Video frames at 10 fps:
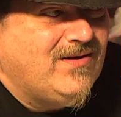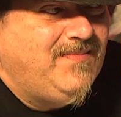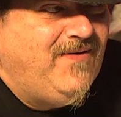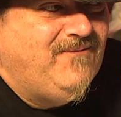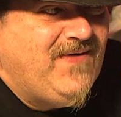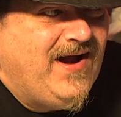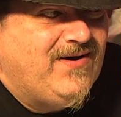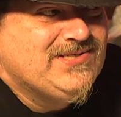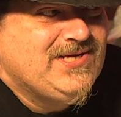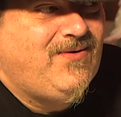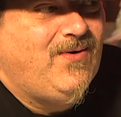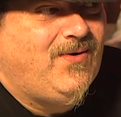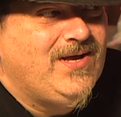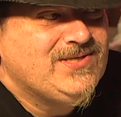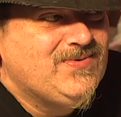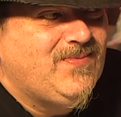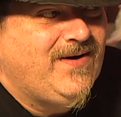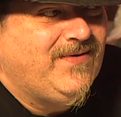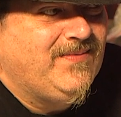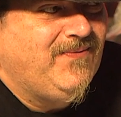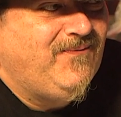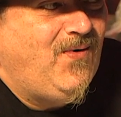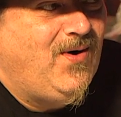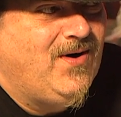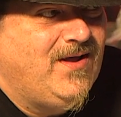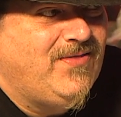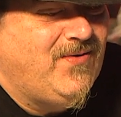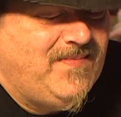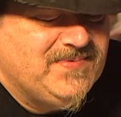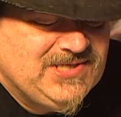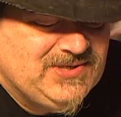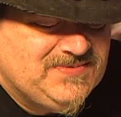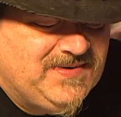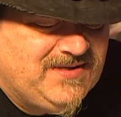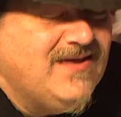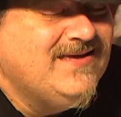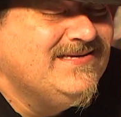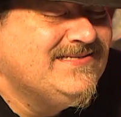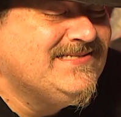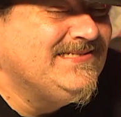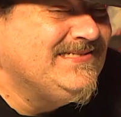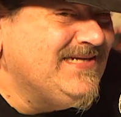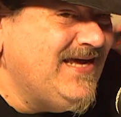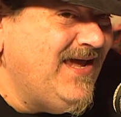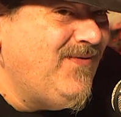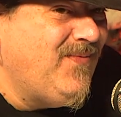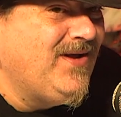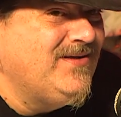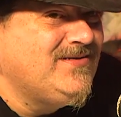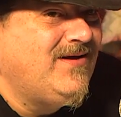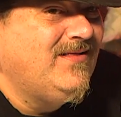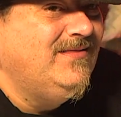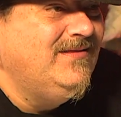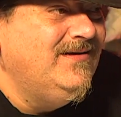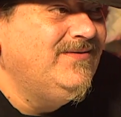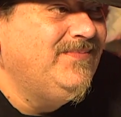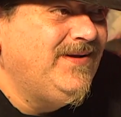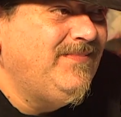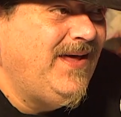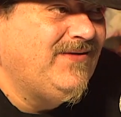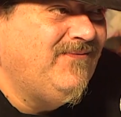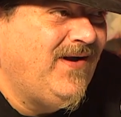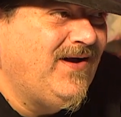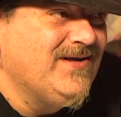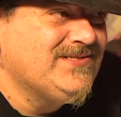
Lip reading: about fairies that go across the river before on other episodes, but today we're going to talk a little bit about the fairies